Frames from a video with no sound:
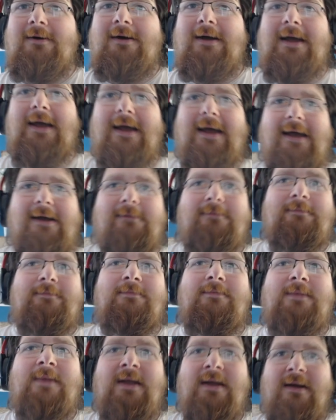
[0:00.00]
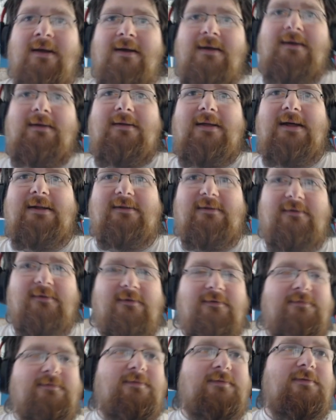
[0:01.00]
There's a
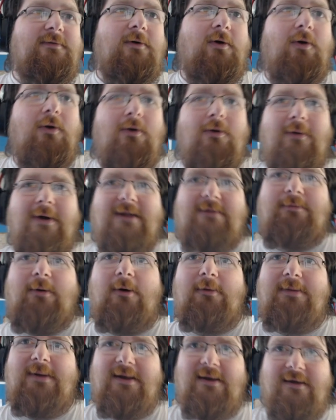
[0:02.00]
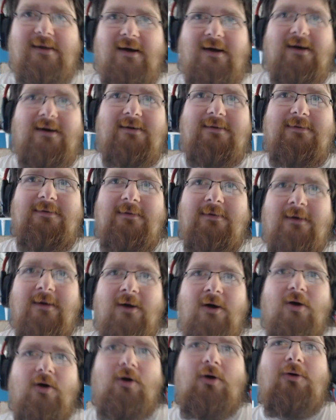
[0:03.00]
always popular card,
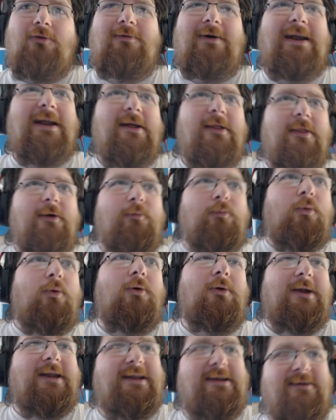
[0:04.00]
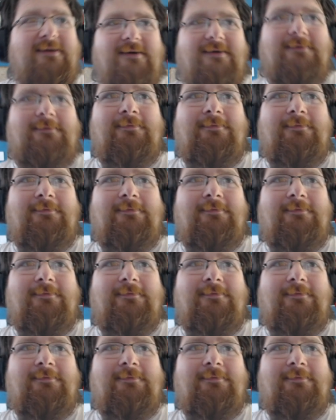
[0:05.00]
Aurelia the War Leader.